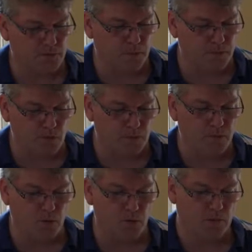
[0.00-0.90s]
but most
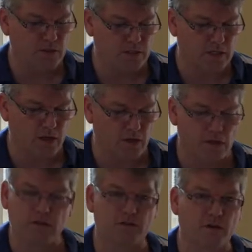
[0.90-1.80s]
people will be single
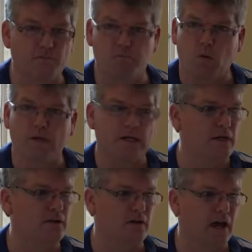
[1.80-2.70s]
at some point
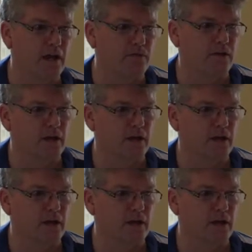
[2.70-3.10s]
in their life.